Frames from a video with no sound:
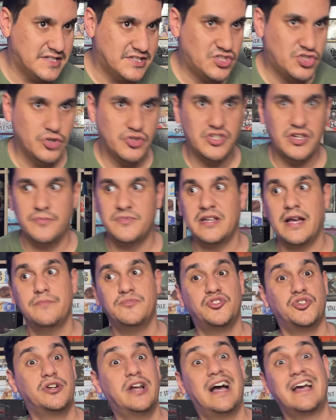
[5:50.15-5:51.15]
So sometimes
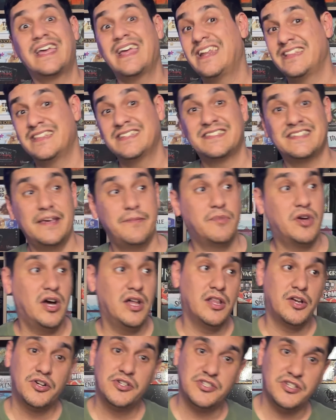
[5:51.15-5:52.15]
you're not getting the same
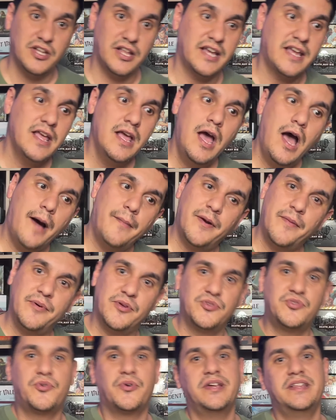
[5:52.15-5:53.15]
color, and so you're like, I'm gonna
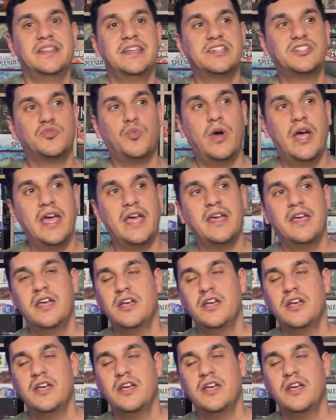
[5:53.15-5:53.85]
build green this way.